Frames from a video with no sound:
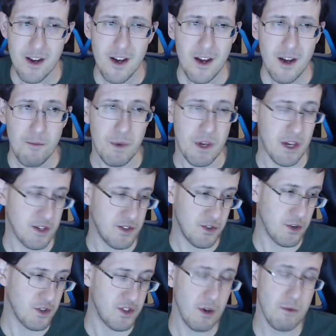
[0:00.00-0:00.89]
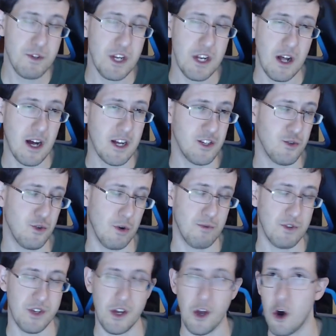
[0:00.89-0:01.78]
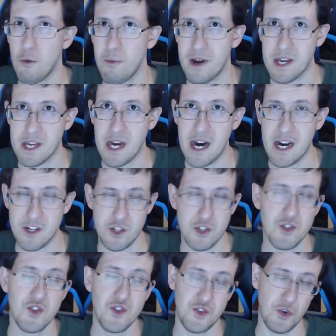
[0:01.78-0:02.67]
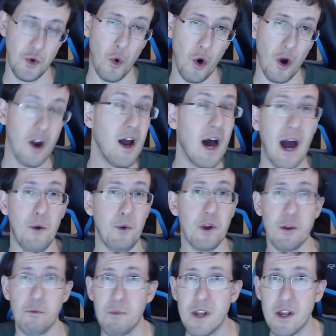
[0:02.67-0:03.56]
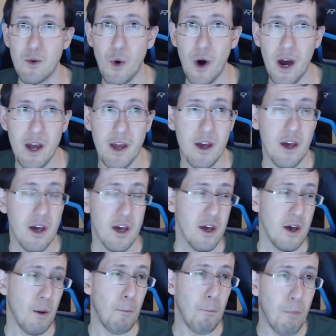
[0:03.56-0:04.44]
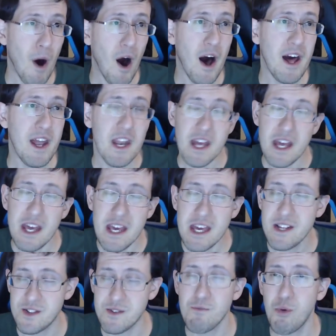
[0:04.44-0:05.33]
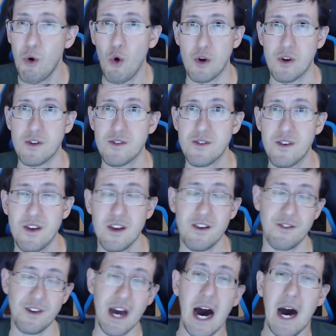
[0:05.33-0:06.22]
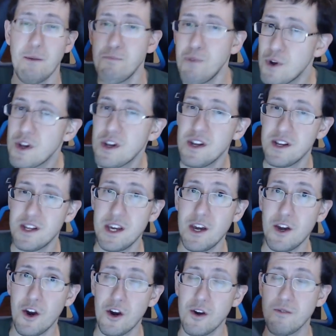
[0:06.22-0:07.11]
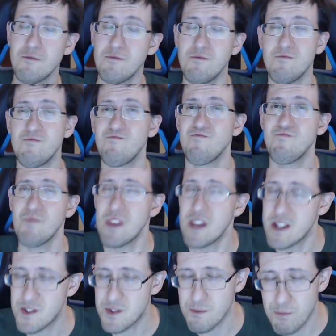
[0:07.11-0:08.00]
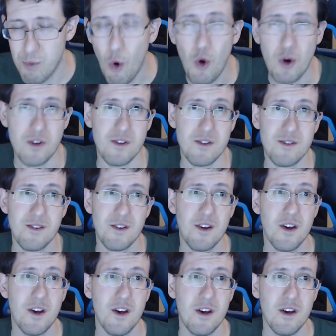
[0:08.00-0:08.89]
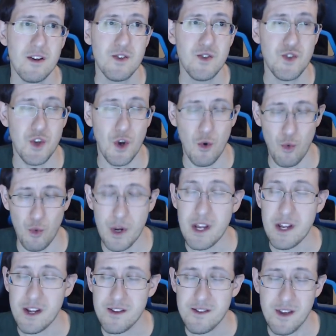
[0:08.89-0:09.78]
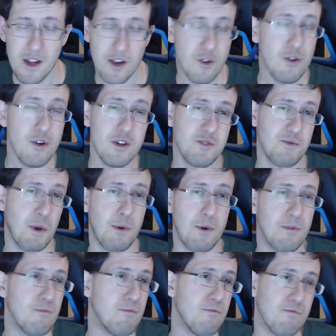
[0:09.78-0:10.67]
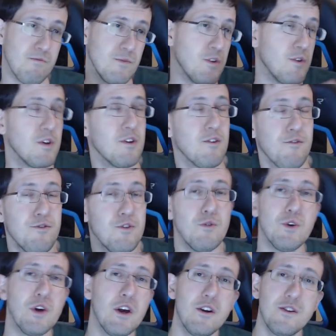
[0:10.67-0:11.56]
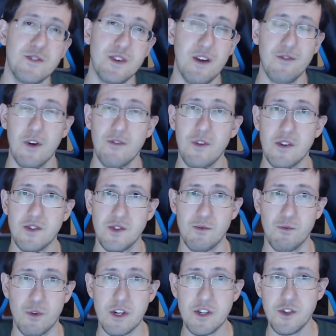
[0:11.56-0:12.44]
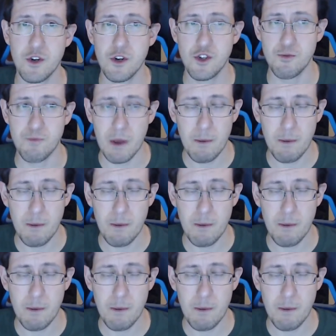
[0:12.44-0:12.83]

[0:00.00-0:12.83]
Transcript: because there are some genealogies where I'm just like, oh my gosh, snore. I read them anyway, but it's important. If God put it in here, it's important. So read it, and who knows? Maybe in a few years, after I've done some research, maybe